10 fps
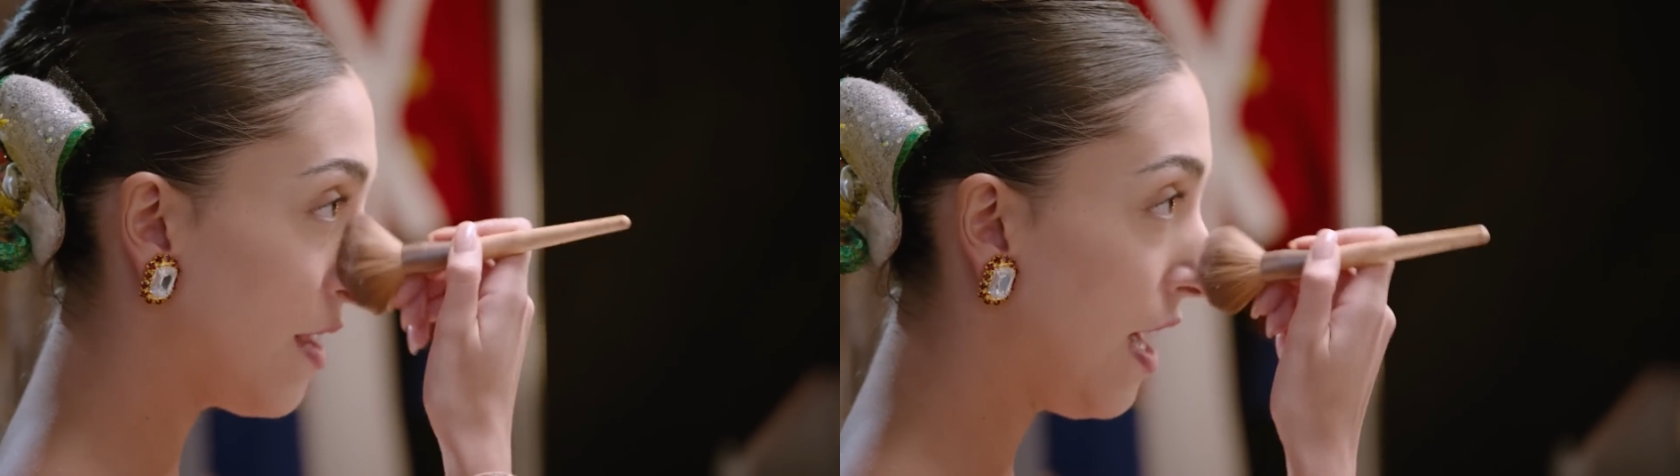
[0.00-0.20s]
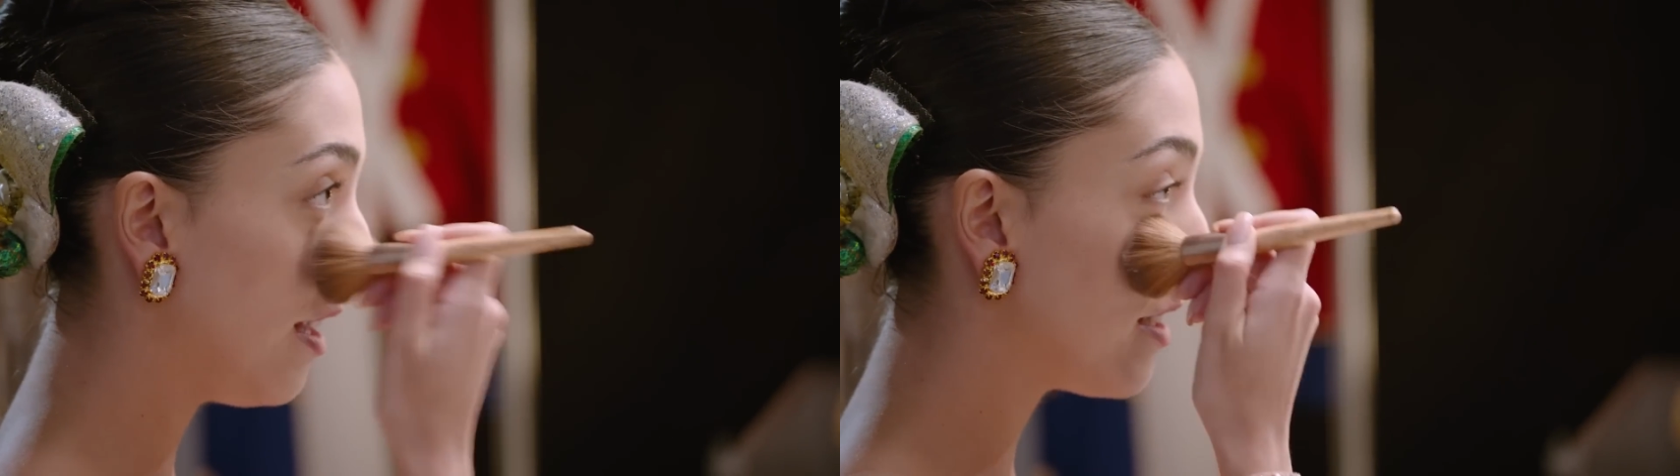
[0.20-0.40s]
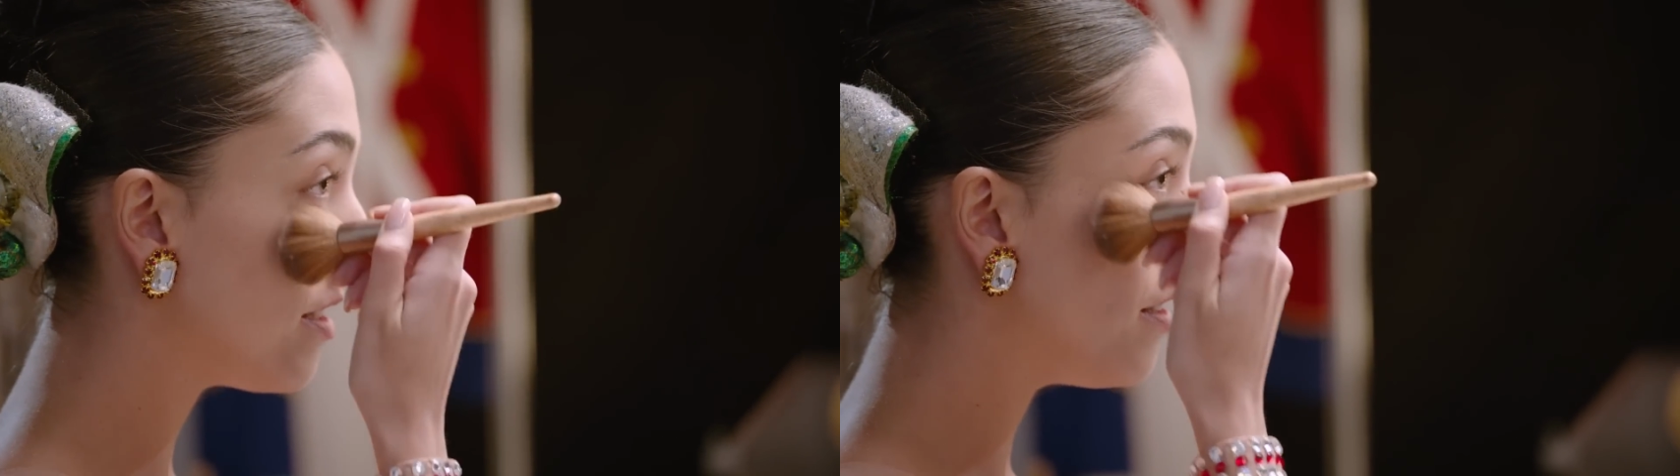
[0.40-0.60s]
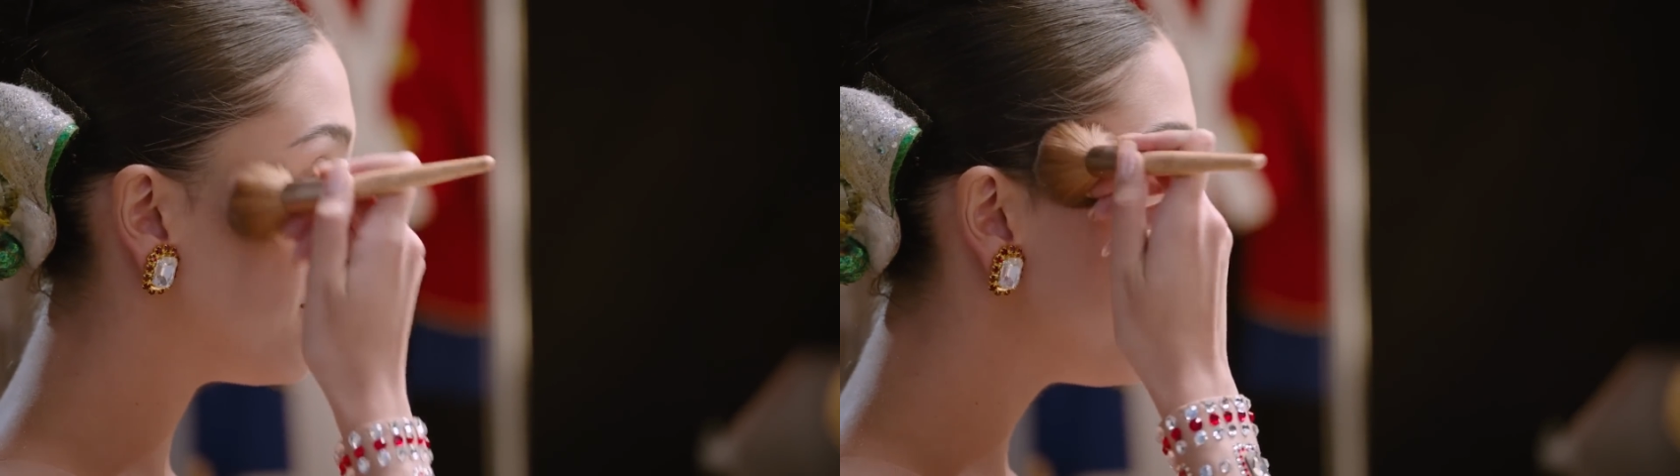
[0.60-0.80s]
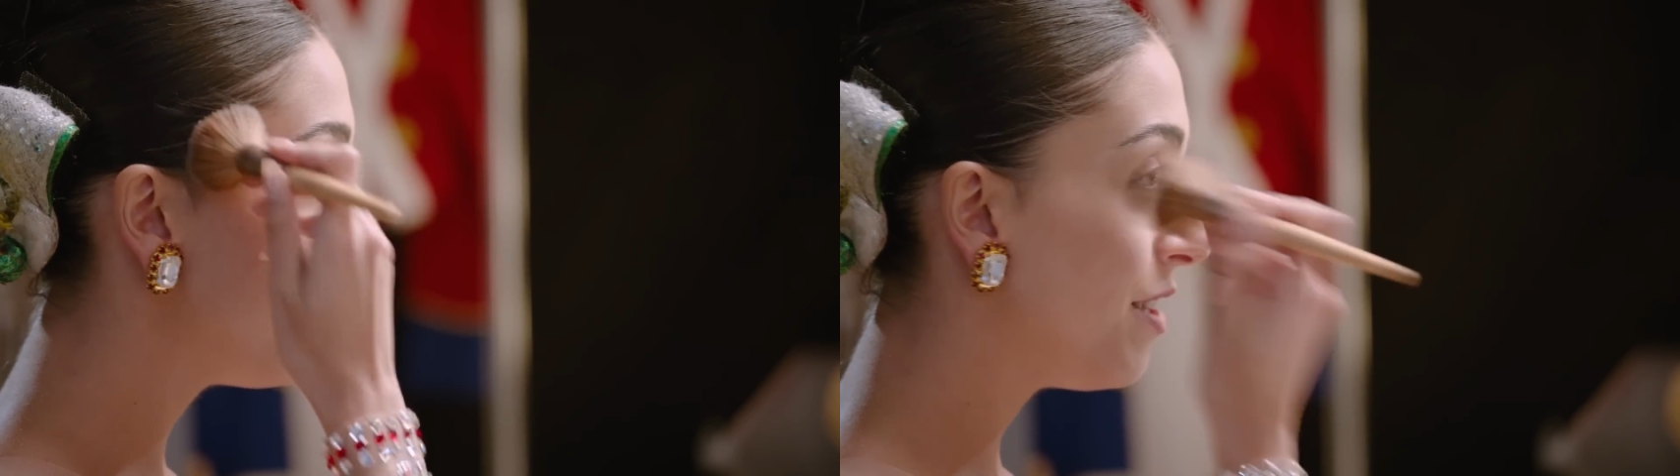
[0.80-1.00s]
I like
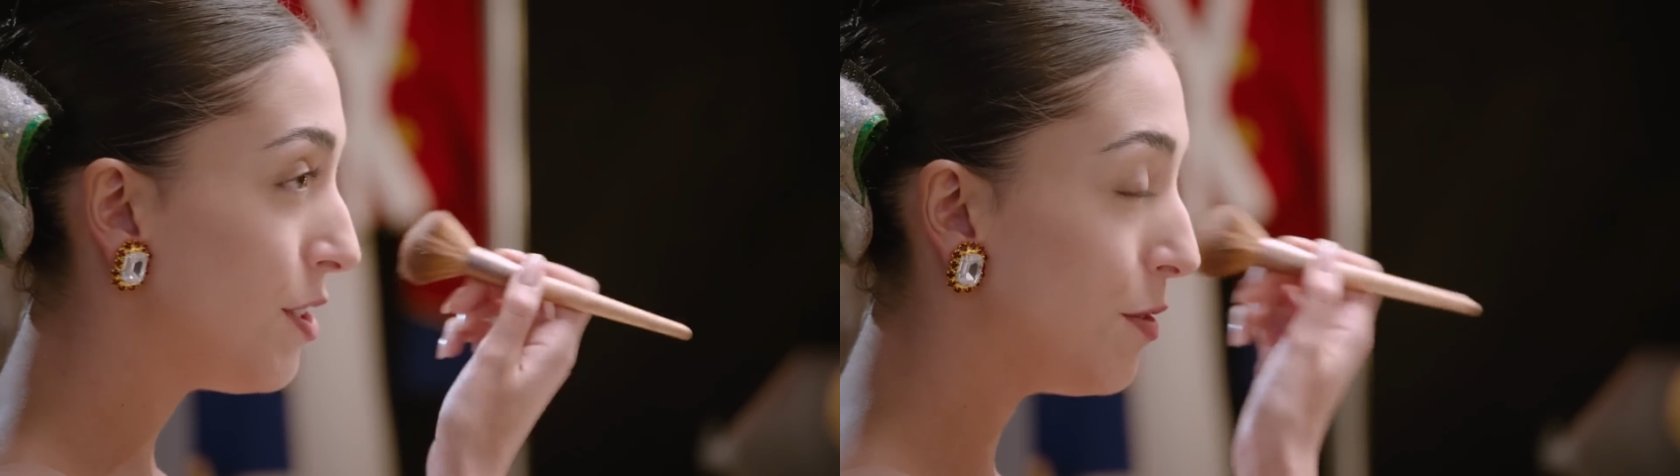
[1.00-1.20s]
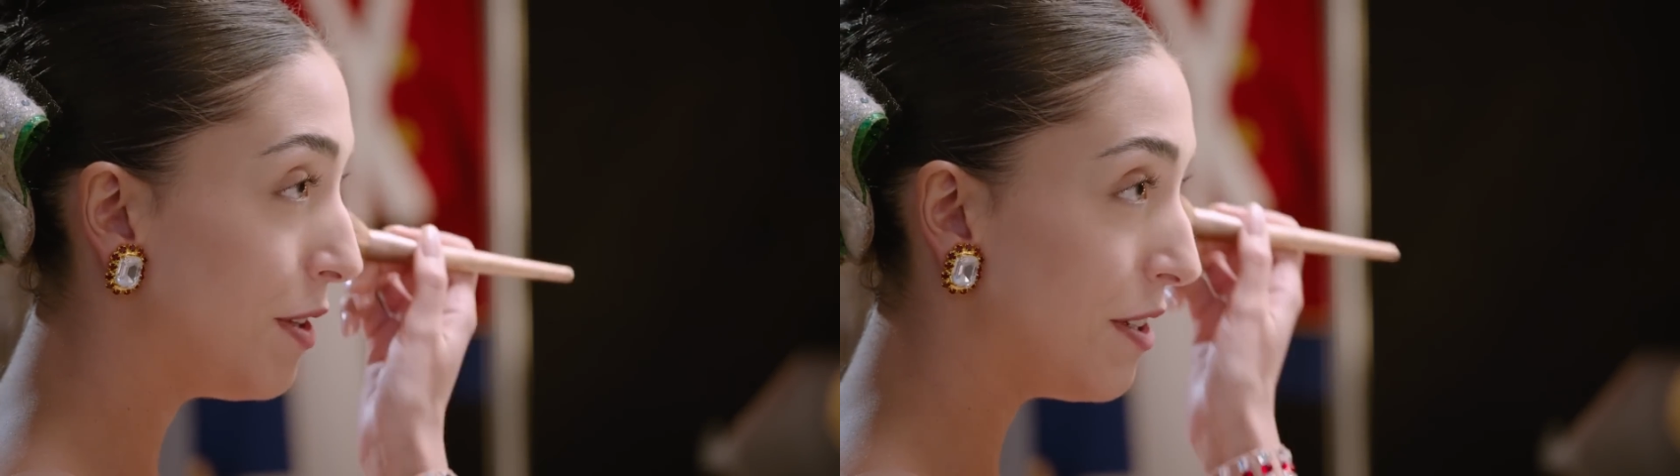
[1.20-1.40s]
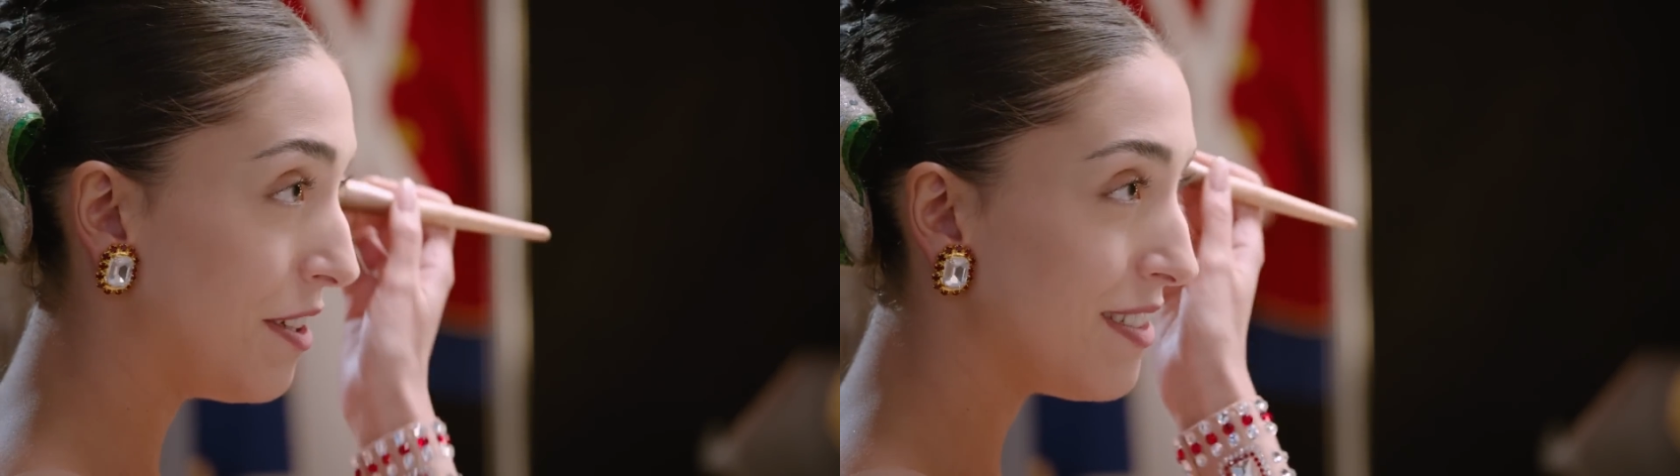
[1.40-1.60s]
to do a little